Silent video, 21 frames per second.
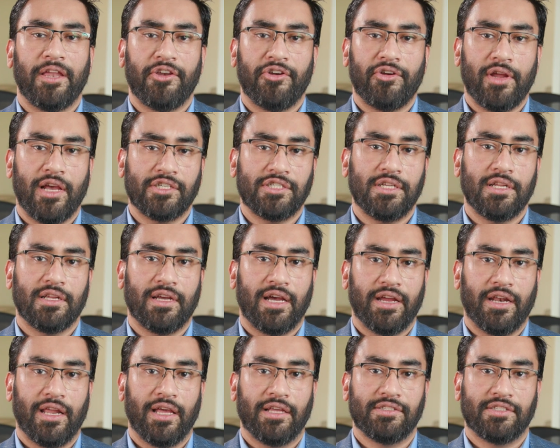International
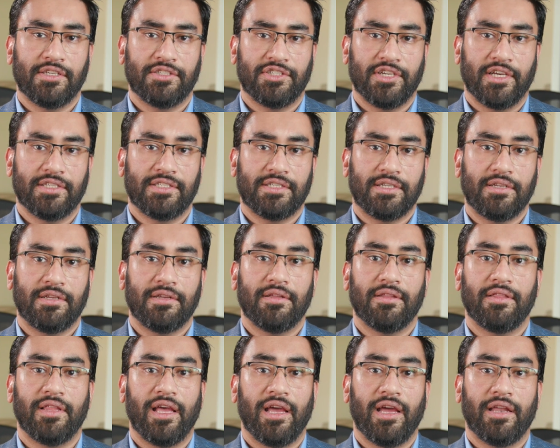guidelines suggest
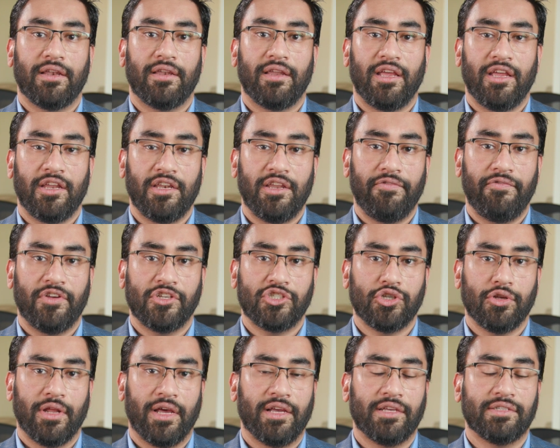that
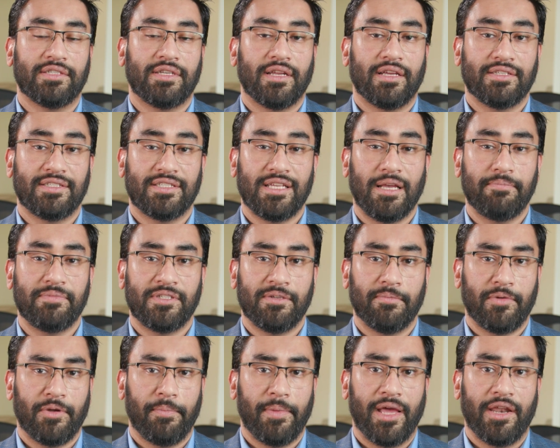individualized
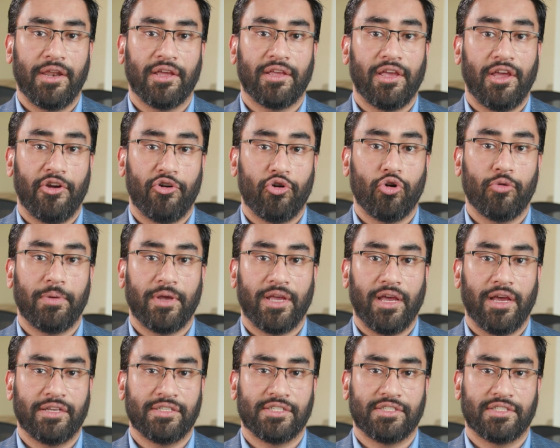subsymptomatic
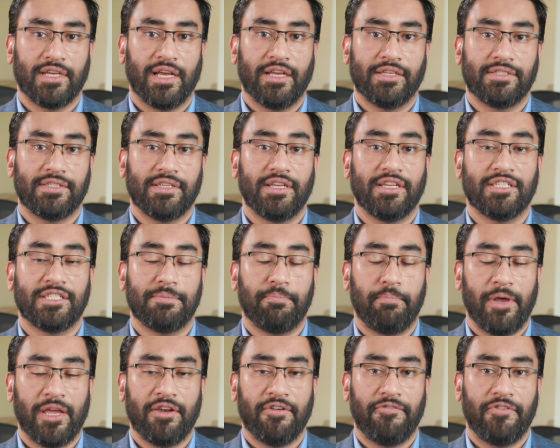aerobic exercise is
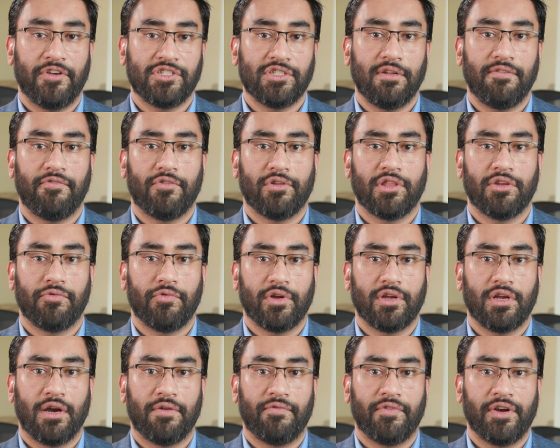beneficial for the
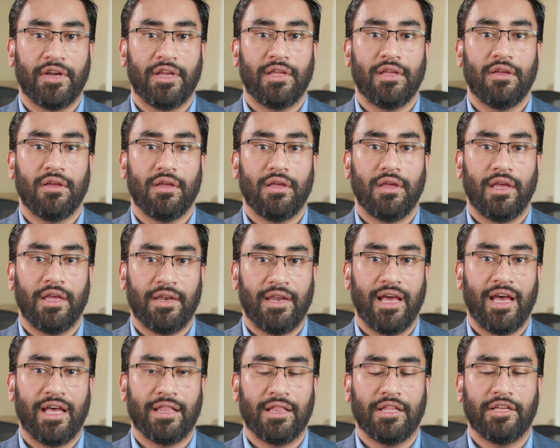recovery in
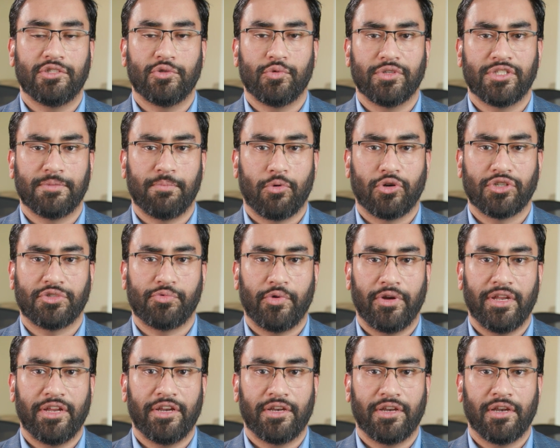athletes with sports
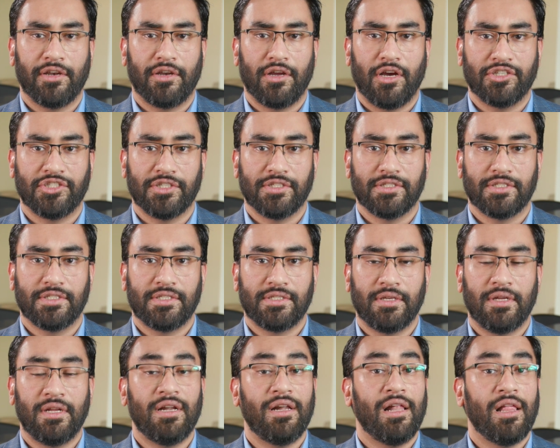related
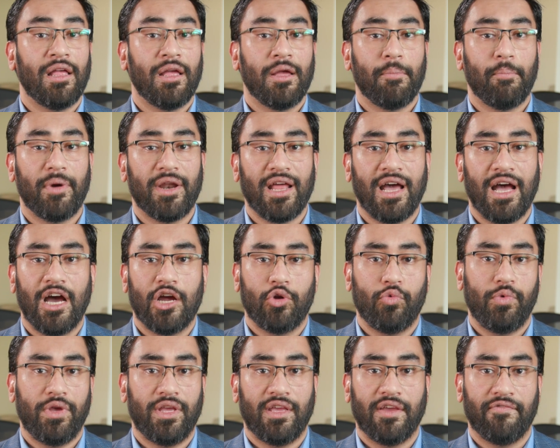concussions, but how
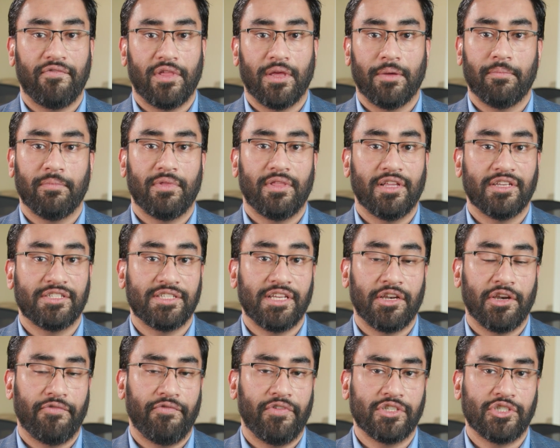do we give them this
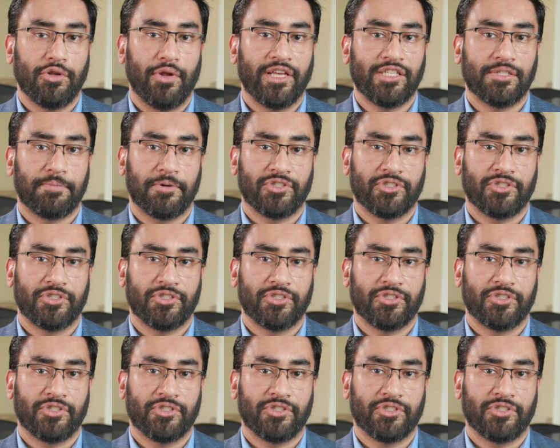individualized